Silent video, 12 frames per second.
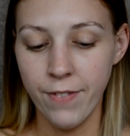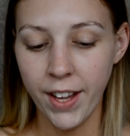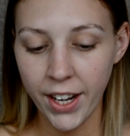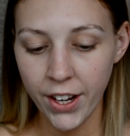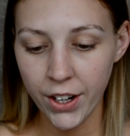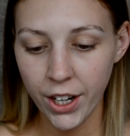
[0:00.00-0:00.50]

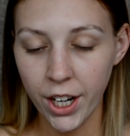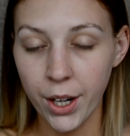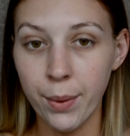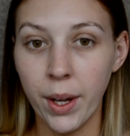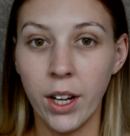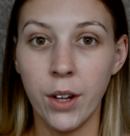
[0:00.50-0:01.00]
video,
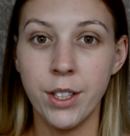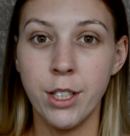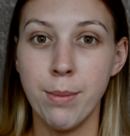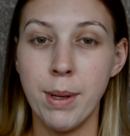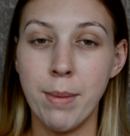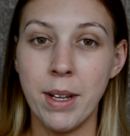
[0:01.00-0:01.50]
we're going
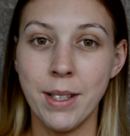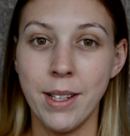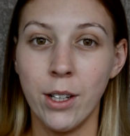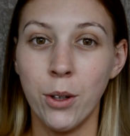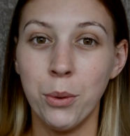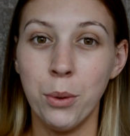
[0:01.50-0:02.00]
to be
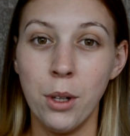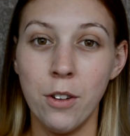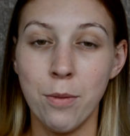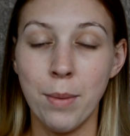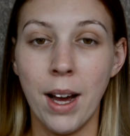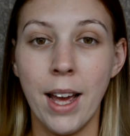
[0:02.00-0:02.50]
mixing all
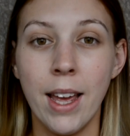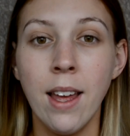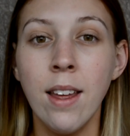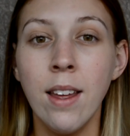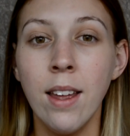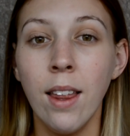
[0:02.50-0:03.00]
of my
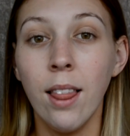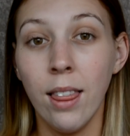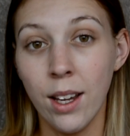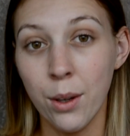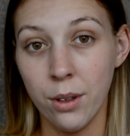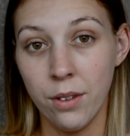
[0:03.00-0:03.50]

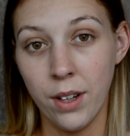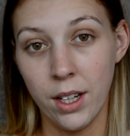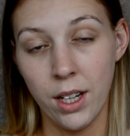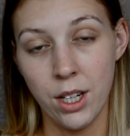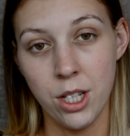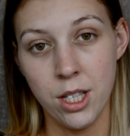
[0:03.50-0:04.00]
liquid
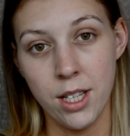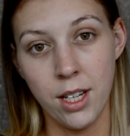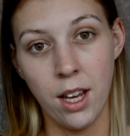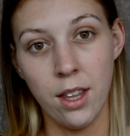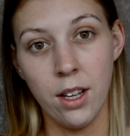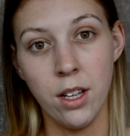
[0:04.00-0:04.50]
foundations
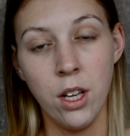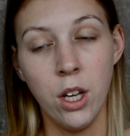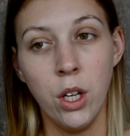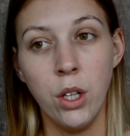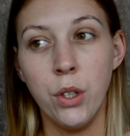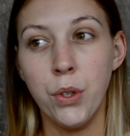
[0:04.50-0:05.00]
together.
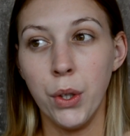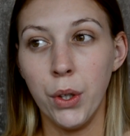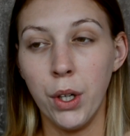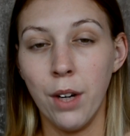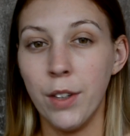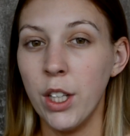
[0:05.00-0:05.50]
So
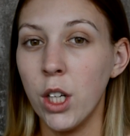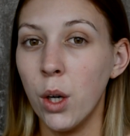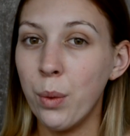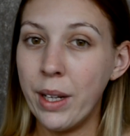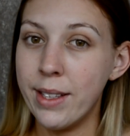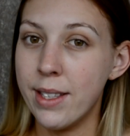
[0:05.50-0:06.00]
I've only got
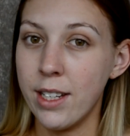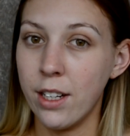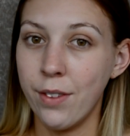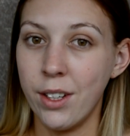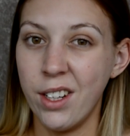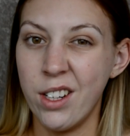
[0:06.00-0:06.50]
one stick
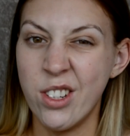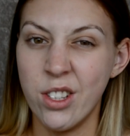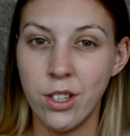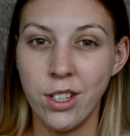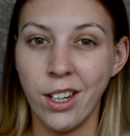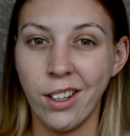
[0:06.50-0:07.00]
foundation,
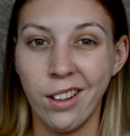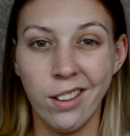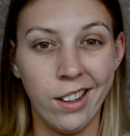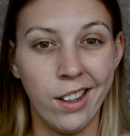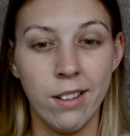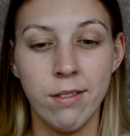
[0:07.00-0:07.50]
so
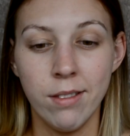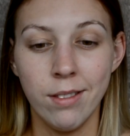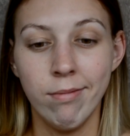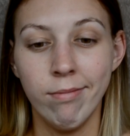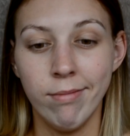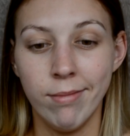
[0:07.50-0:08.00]
technically
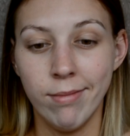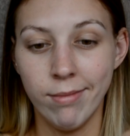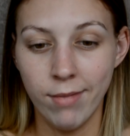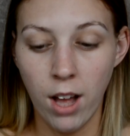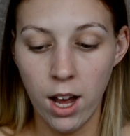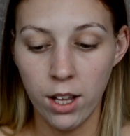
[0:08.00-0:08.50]

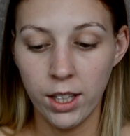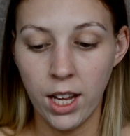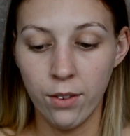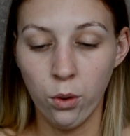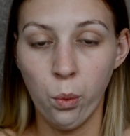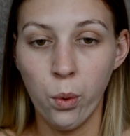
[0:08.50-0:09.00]
I only
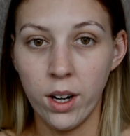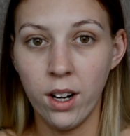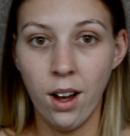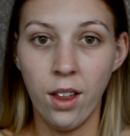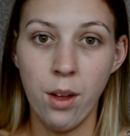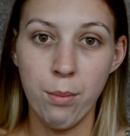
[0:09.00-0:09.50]
have one
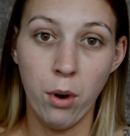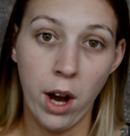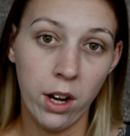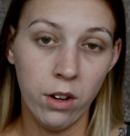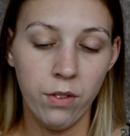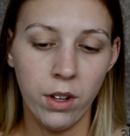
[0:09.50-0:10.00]
other
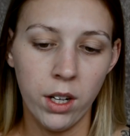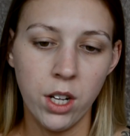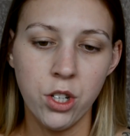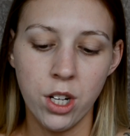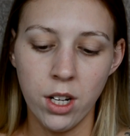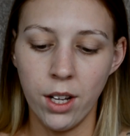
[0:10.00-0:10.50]
brand of
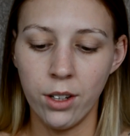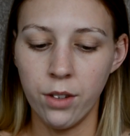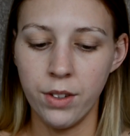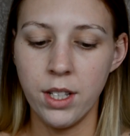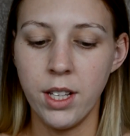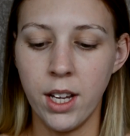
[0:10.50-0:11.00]
foundation. Like
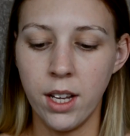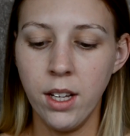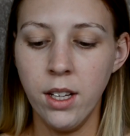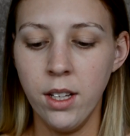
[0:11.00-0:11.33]
obviously